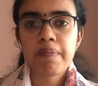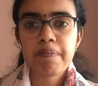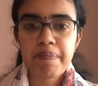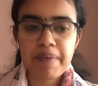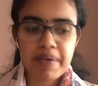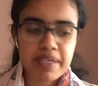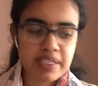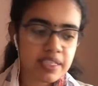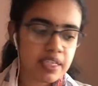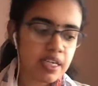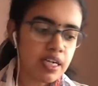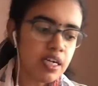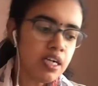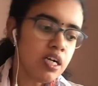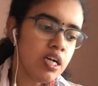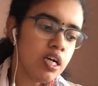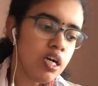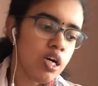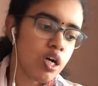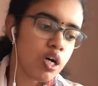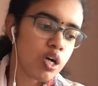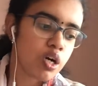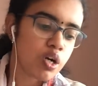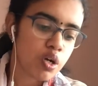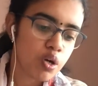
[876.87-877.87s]
bitter
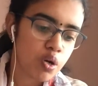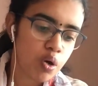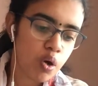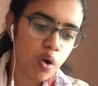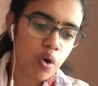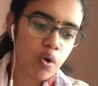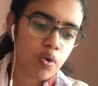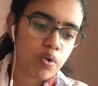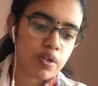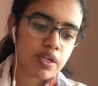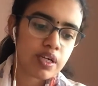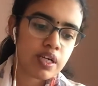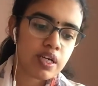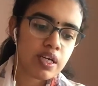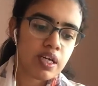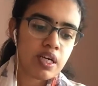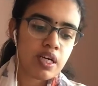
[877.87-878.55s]
cold.